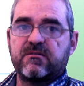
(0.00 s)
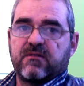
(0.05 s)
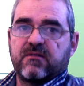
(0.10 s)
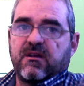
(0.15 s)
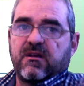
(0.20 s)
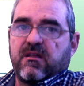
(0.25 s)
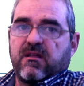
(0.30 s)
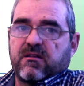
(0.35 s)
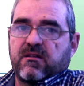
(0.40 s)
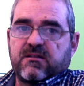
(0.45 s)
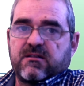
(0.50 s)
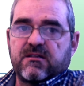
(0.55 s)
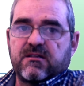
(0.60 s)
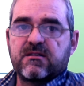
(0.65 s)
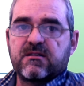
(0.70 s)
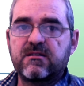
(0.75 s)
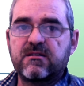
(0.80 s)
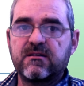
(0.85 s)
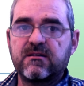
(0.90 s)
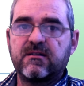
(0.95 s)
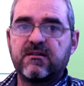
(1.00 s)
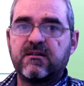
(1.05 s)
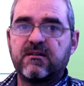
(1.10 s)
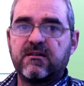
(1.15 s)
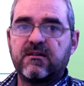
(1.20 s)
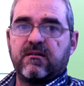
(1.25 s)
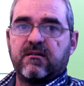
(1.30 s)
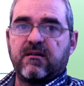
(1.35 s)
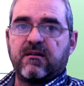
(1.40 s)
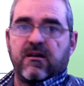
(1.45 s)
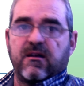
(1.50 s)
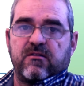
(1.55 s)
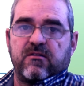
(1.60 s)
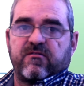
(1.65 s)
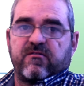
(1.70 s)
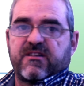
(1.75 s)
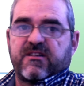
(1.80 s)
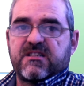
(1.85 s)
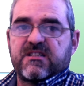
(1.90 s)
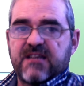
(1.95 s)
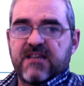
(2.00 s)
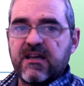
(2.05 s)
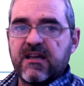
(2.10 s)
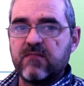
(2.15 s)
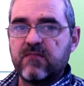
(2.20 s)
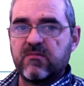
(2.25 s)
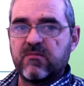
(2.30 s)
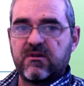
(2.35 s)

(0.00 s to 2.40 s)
Okay, this is kind of a shame.